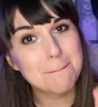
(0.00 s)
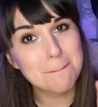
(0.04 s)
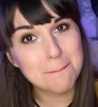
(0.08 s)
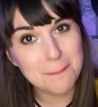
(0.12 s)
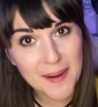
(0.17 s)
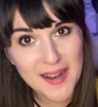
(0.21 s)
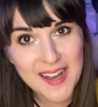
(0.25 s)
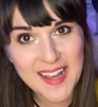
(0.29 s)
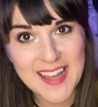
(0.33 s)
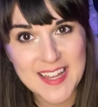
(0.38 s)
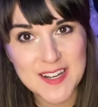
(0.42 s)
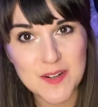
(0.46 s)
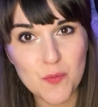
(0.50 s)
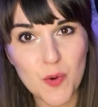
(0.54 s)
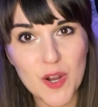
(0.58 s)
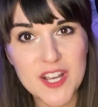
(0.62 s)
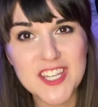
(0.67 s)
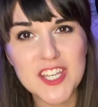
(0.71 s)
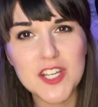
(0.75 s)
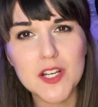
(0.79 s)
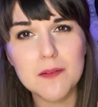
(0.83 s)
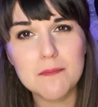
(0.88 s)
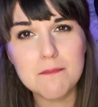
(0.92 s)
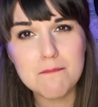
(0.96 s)
But what
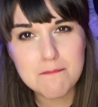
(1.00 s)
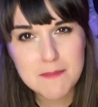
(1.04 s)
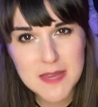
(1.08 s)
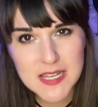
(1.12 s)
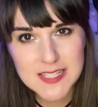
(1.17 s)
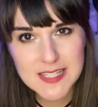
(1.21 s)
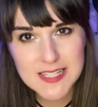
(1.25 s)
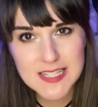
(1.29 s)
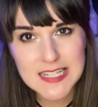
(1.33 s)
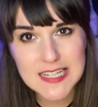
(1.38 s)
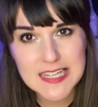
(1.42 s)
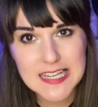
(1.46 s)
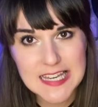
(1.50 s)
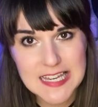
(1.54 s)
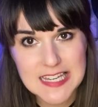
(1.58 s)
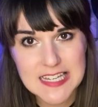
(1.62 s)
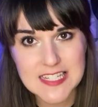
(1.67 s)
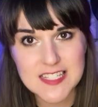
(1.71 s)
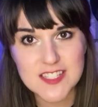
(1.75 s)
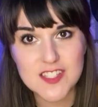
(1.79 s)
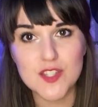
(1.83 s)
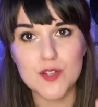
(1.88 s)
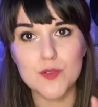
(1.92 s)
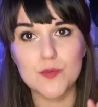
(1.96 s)
you're missing
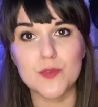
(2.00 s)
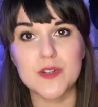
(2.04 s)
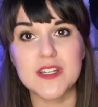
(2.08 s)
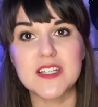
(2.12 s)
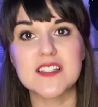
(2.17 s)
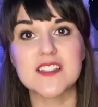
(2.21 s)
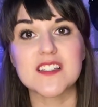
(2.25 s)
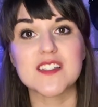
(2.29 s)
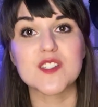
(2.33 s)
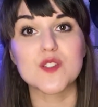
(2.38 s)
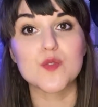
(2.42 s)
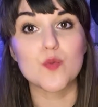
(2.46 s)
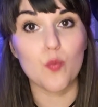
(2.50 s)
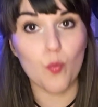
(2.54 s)
is the reasons